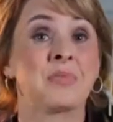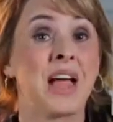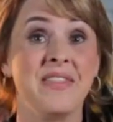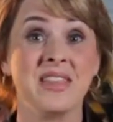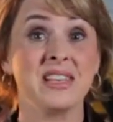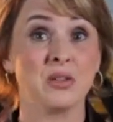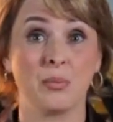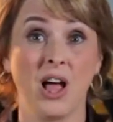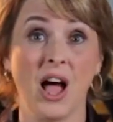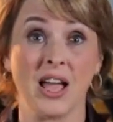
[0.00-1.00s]
And this
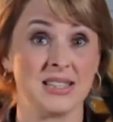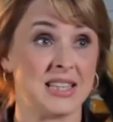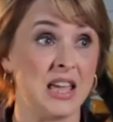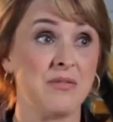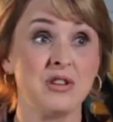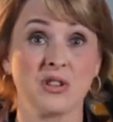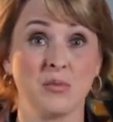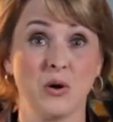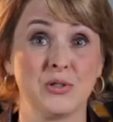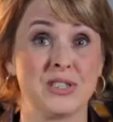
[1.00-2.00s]
applies even to the
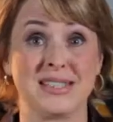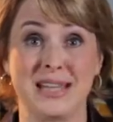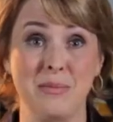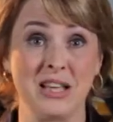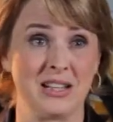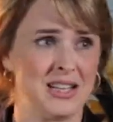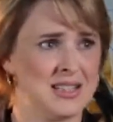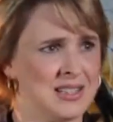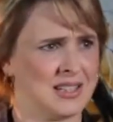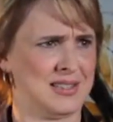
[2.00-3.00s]
most seemingly
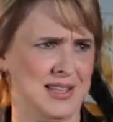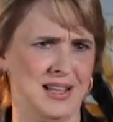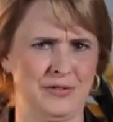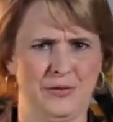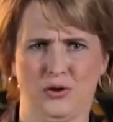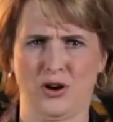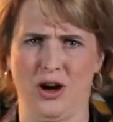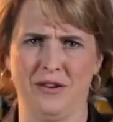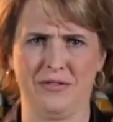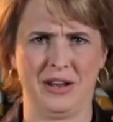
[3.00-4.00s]
successful,
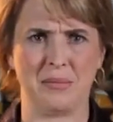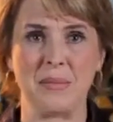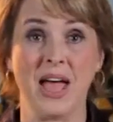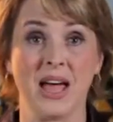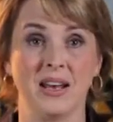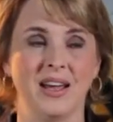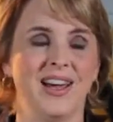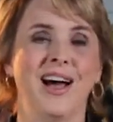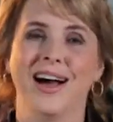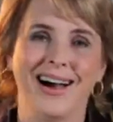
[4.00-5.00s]
confident men.
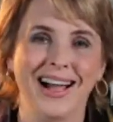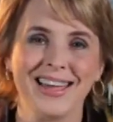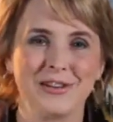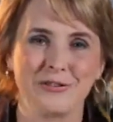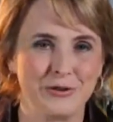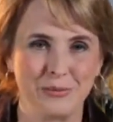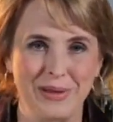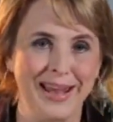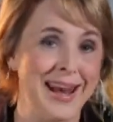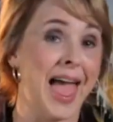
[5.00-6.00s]
I interview
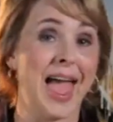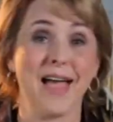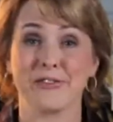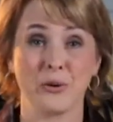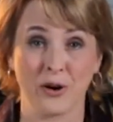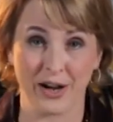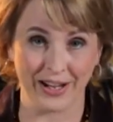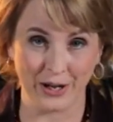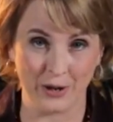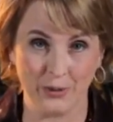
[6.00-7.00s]
men everywhere I
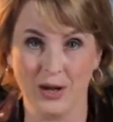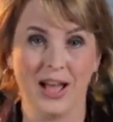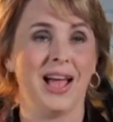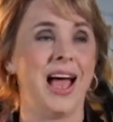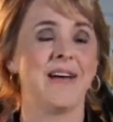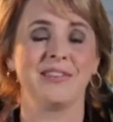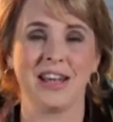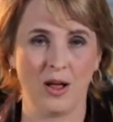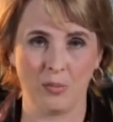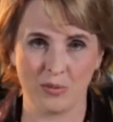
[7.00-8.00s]
go. Heaven
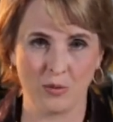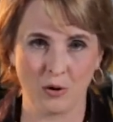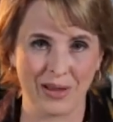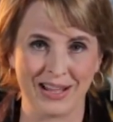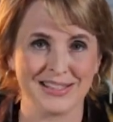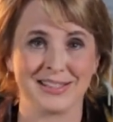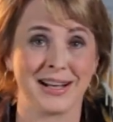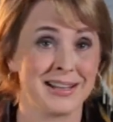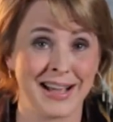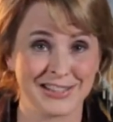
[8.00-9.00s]
help the poor man
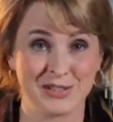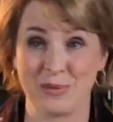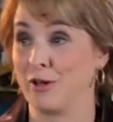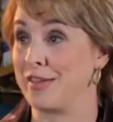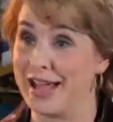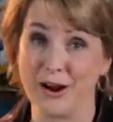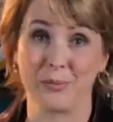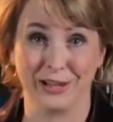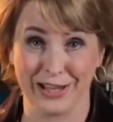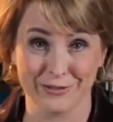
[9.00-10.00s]
stuck next to me on the
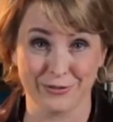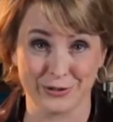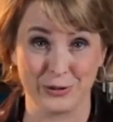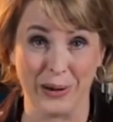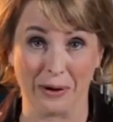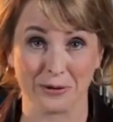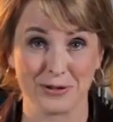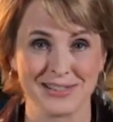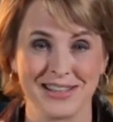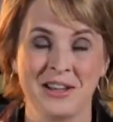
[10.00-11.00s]
airplane for two
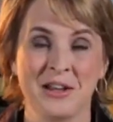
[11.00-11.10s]
hours.